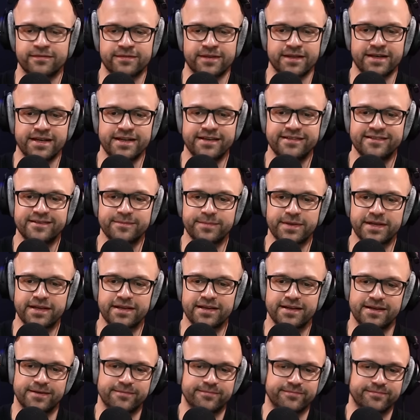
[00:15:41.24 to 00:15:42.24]
There needs to be
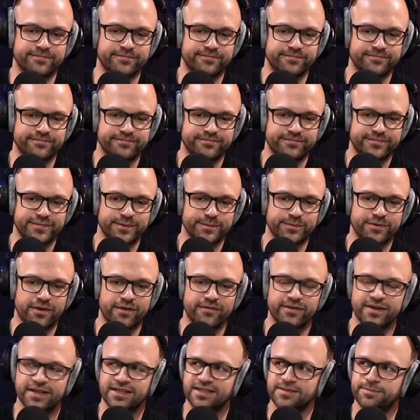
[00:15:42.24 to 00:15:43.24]
some
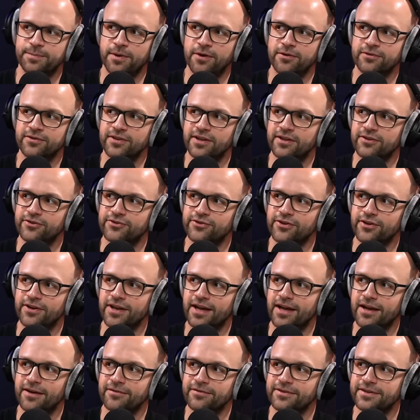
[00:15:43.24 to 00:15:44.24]
sort of an expose on Sean
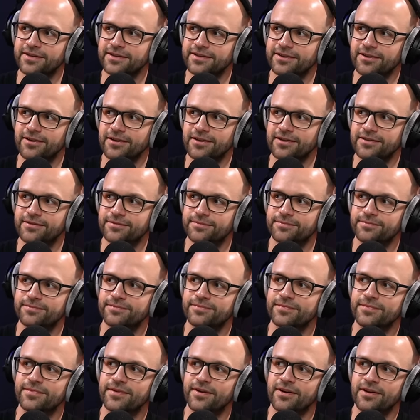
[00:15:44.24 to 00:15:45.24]
Harvey and all
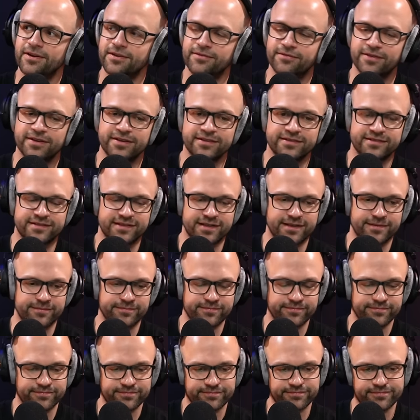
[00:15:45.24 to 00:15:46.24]
of his
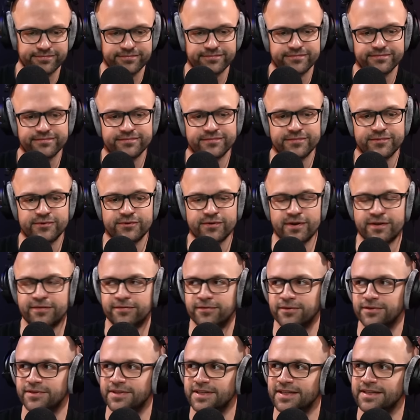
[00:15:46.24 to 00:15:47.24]

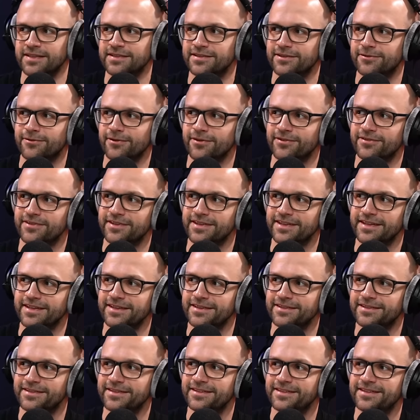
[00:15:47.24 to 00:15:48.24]
dreadful deeds across the
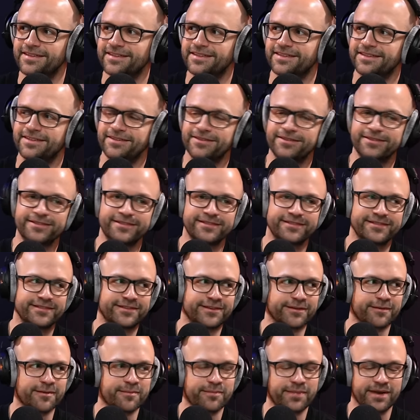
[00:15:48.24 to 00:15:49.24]
years,
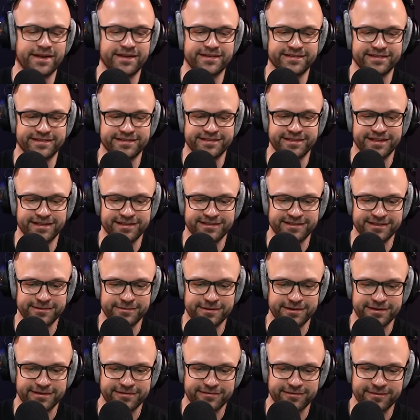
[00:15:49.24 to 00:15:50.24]
doing Bates' dirty
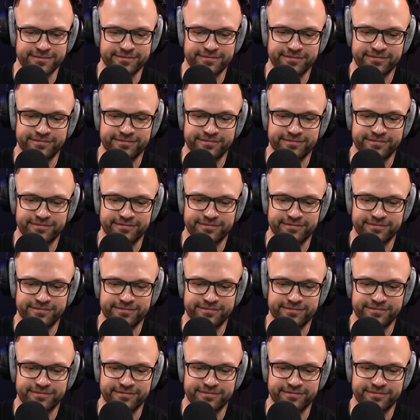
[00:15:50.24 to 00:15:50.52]
work for him.